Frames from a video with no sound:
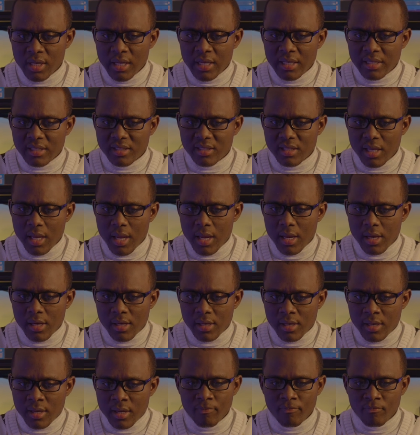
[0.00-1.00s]

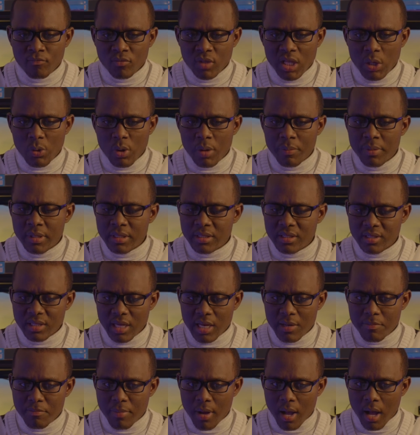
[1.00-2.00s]
saying they were being
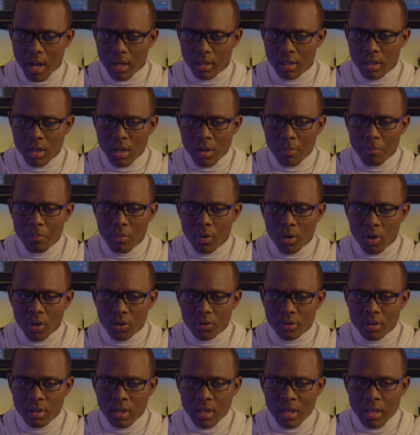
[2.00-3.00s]
sent back
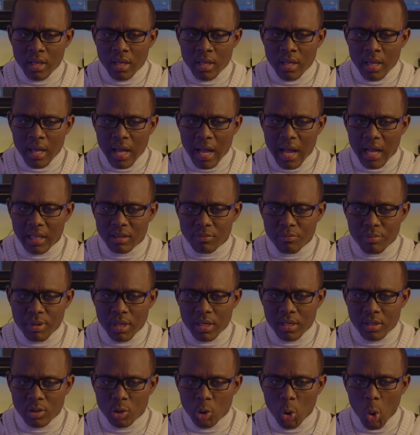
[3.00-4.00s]
but had
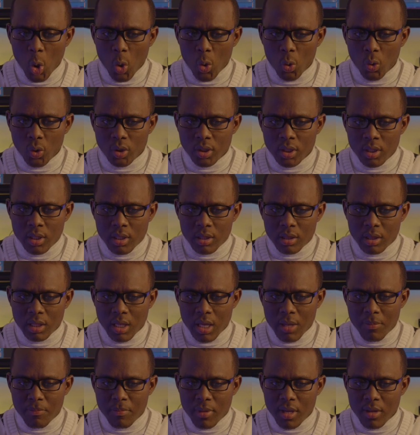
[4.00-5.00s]
been told
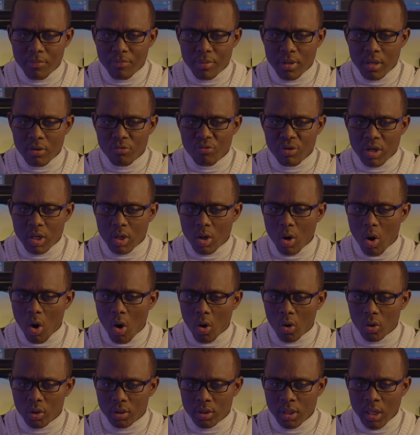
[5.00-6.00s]
they may be
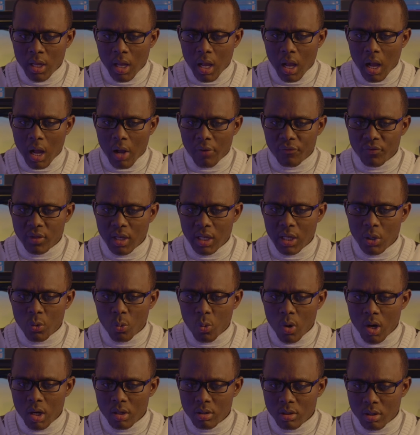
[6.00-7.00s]
recalled after the
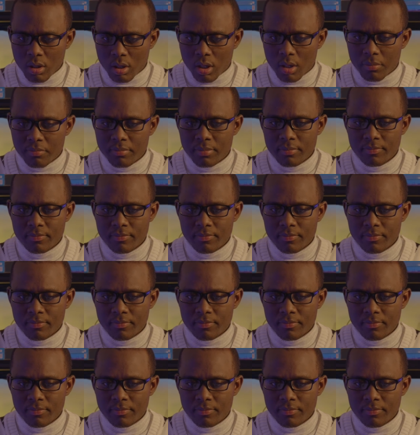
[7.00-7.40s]
World Cup.